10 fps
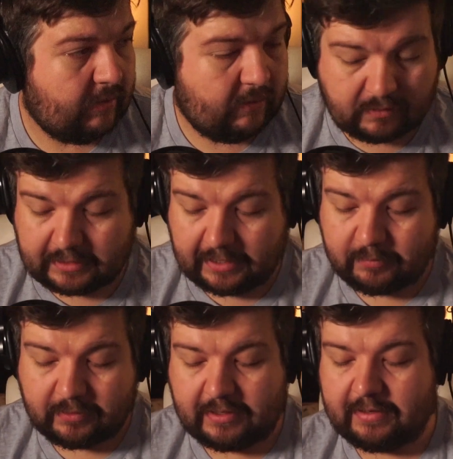
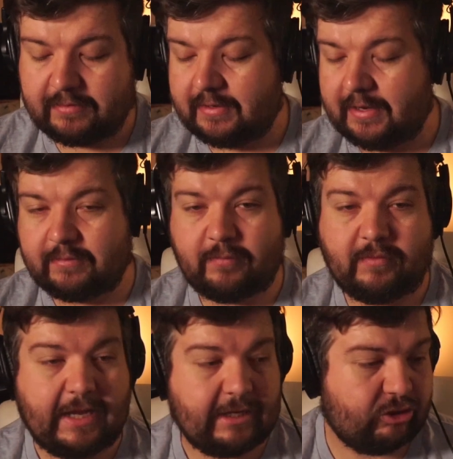K1000 has a
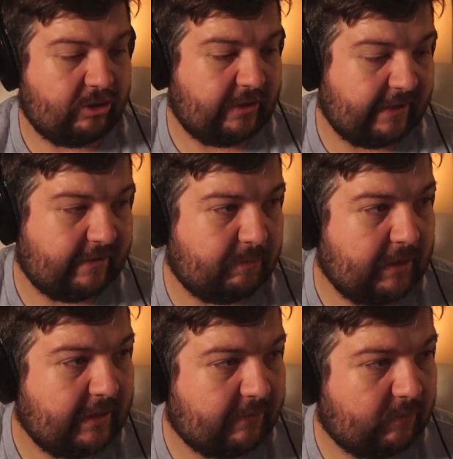flash sync
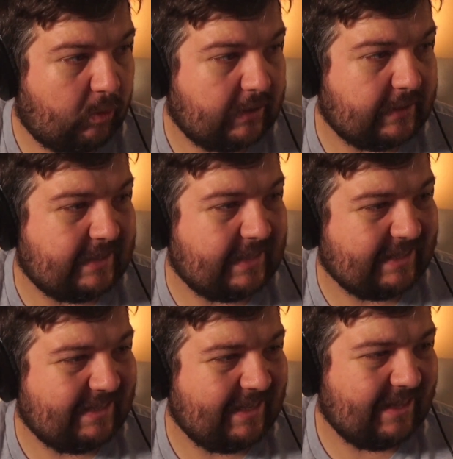speed of
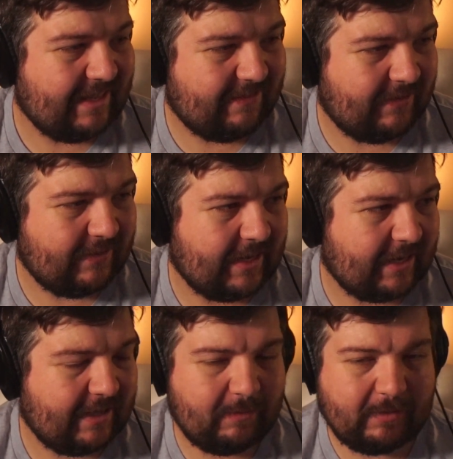1/60th of a
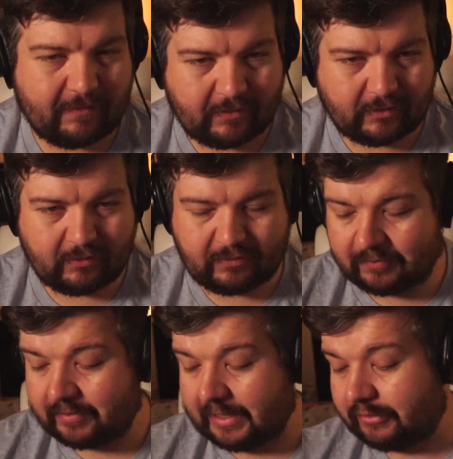second. That means if you're using
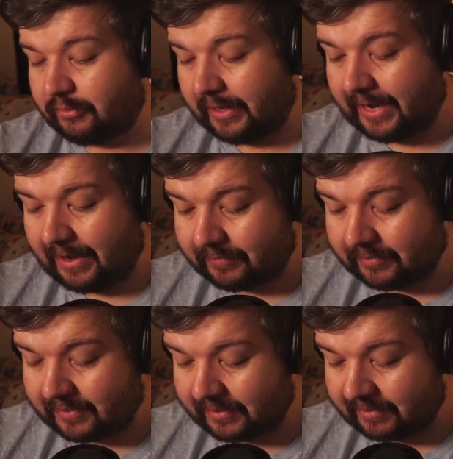flash, you have to
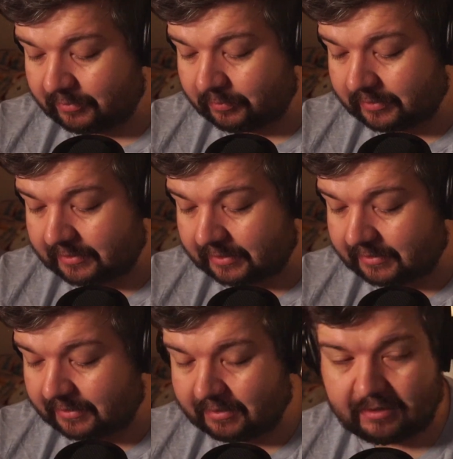set this to
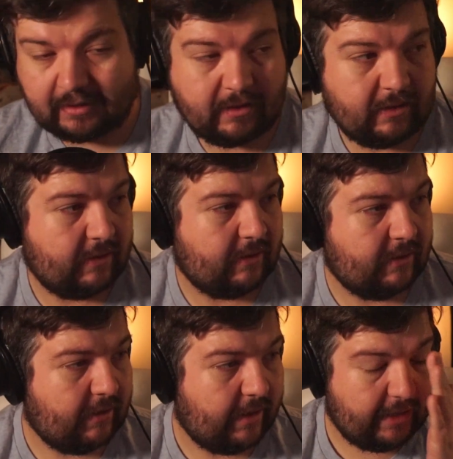1/60th,
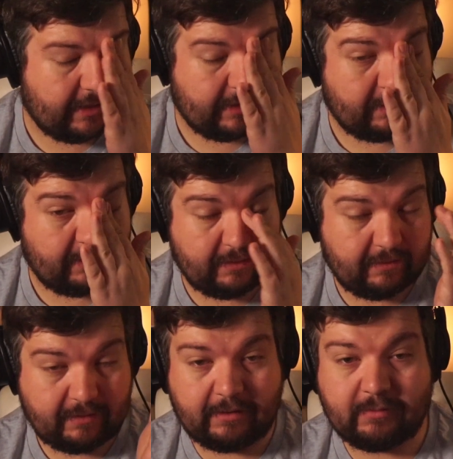and
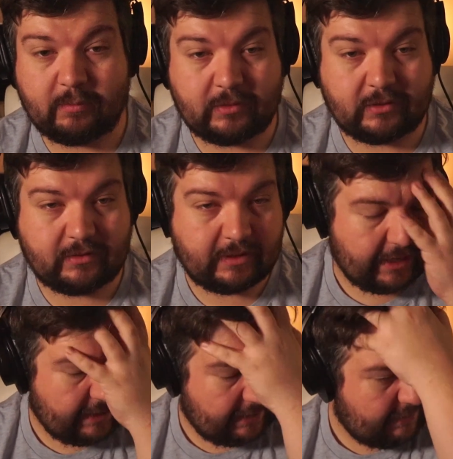there it will stay.